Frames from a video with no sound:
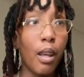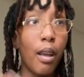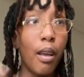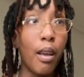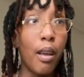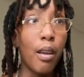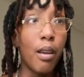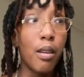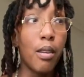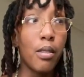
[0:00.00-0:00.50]

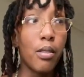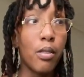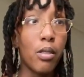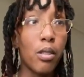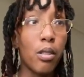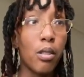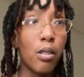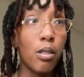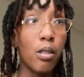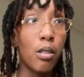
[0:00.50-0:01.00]

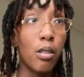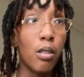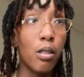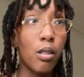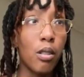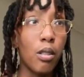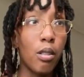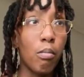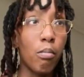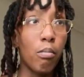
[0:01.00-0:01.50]
And
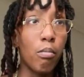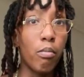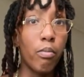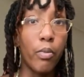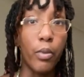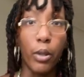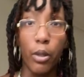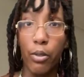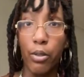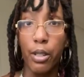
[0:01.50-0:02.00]

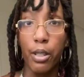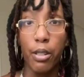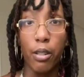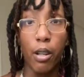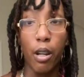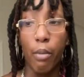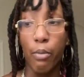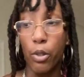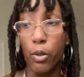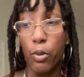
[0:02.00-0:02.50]
those are the
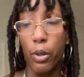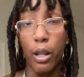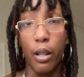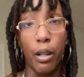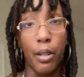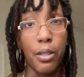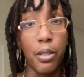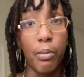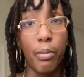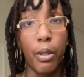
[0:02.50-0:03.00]
times you will eat
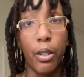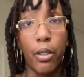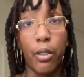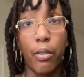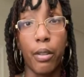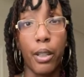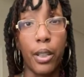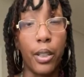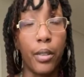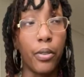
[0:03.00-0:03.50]
lots of butter
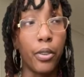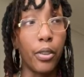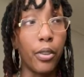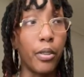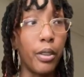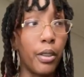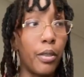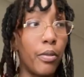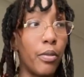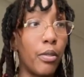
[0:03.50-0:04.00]
and
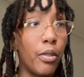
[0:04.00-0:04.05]
liver